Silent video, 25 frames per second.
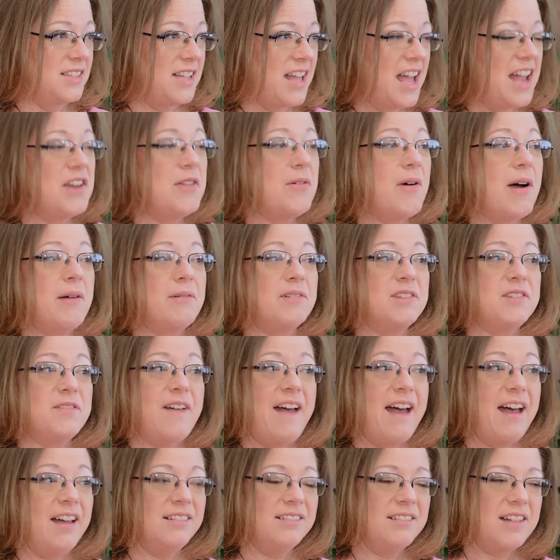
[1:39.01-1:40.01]
I knew I was
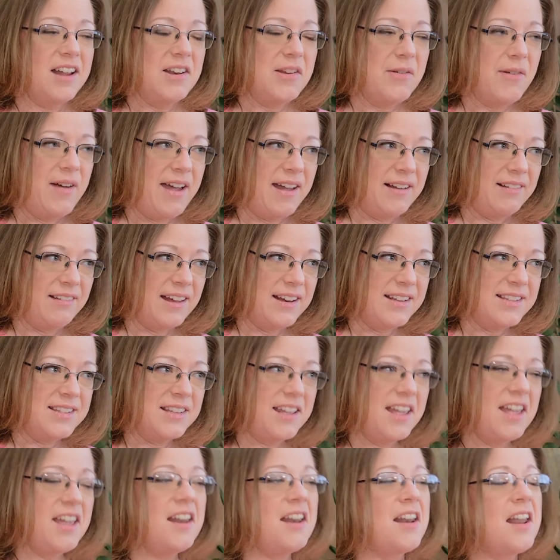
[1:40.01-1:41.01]
fat, I knew I had a lot of
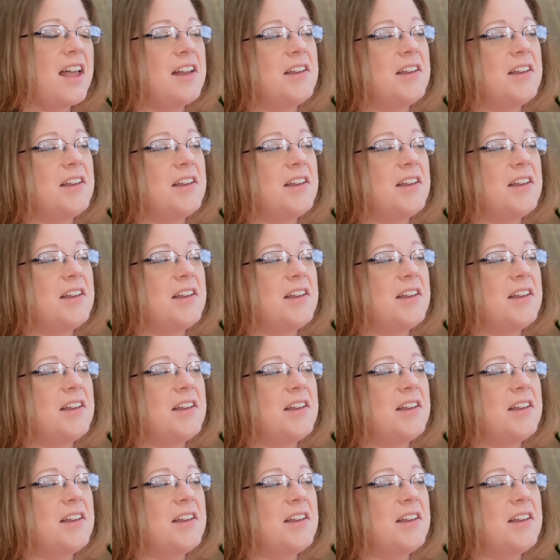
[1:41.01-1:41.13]
skin,